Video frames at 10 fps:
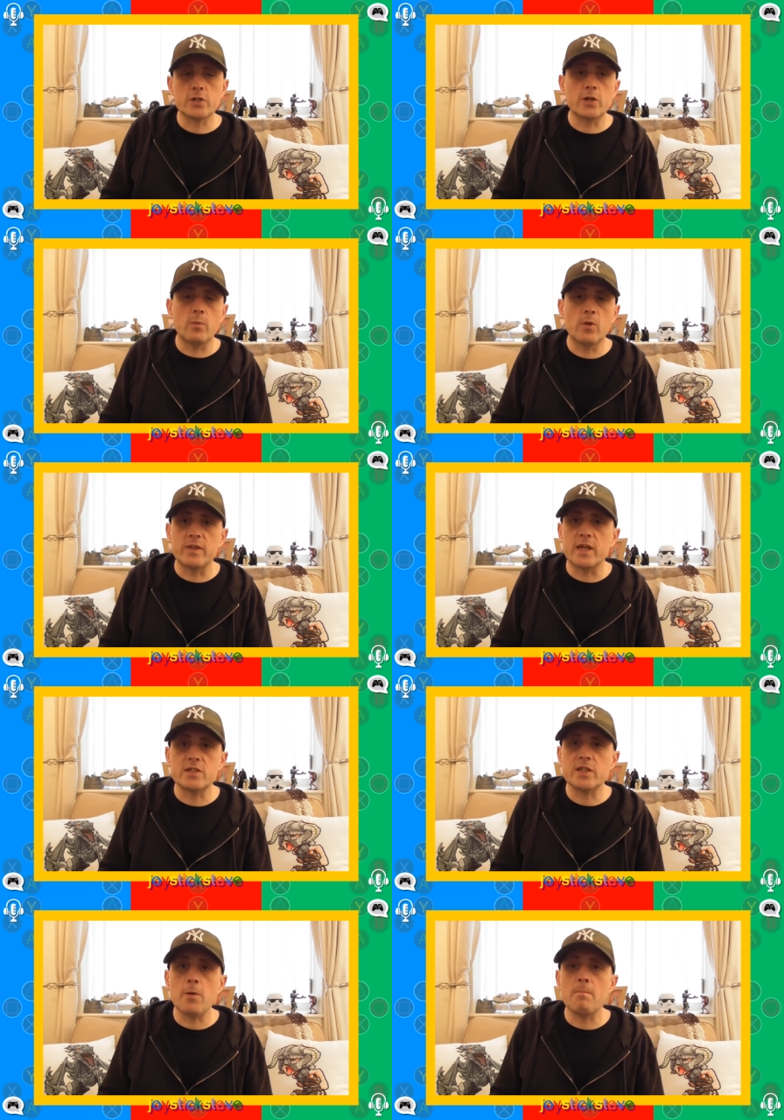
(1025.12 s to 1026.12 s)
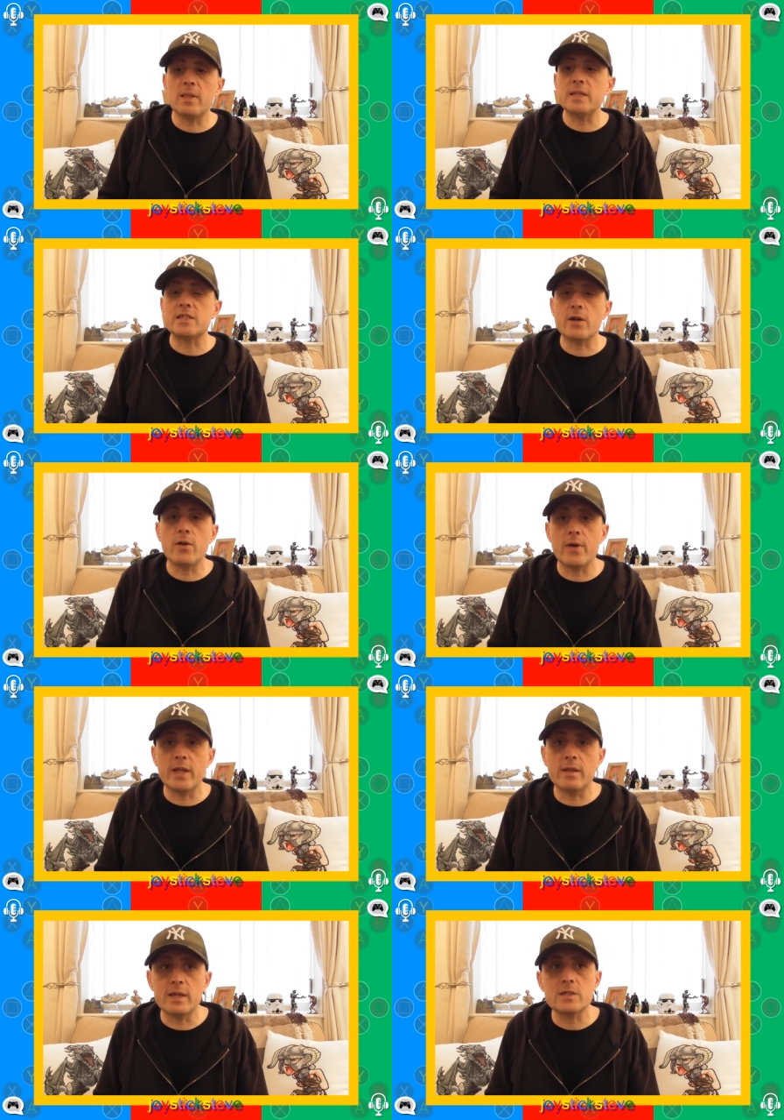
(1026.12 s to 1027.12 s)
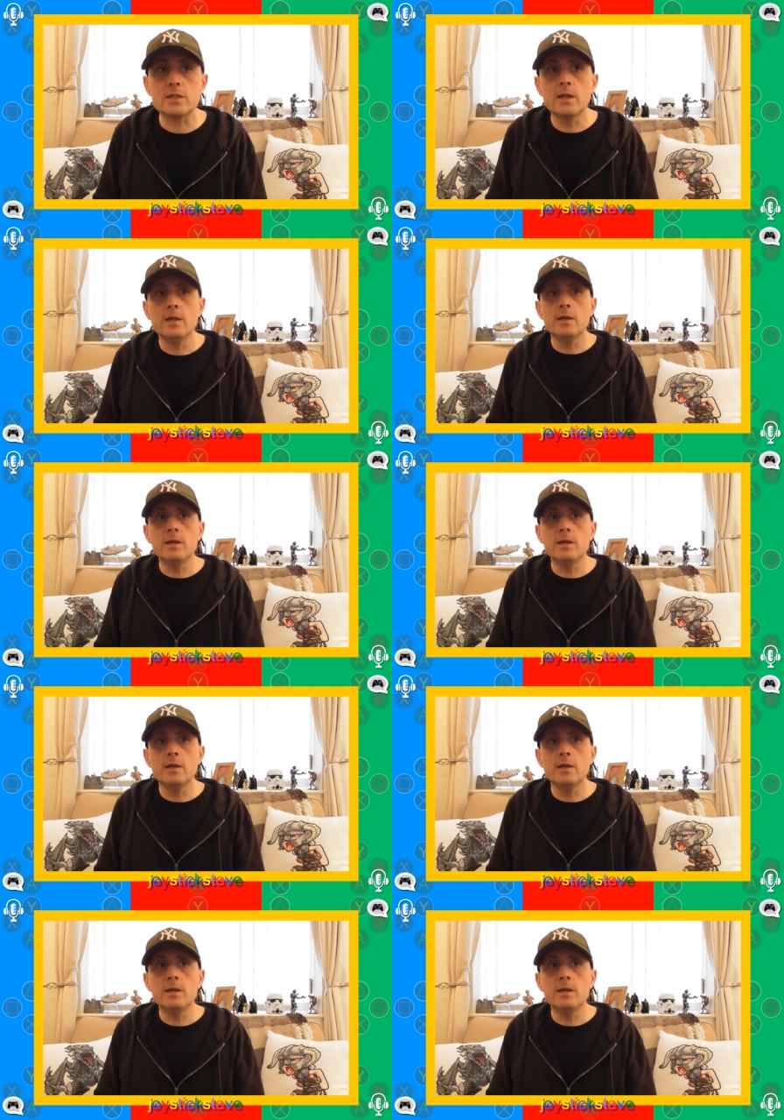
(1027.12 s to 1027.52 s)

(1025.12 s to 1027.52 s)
that come with it because they don't bloody tell you any of this.